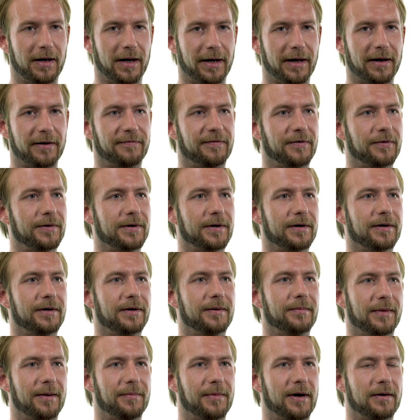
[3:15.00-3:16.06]
I got a phone
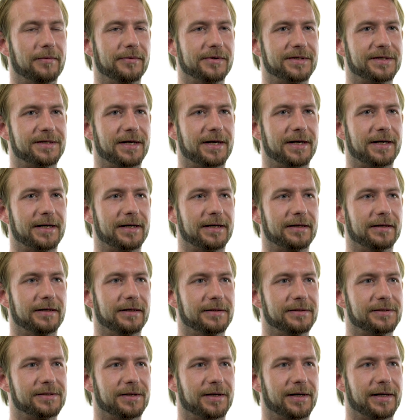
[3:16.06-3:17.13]
call that my mom was sick,
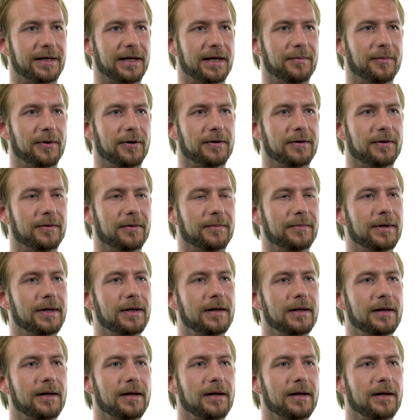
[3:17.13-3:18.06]
and so I came home.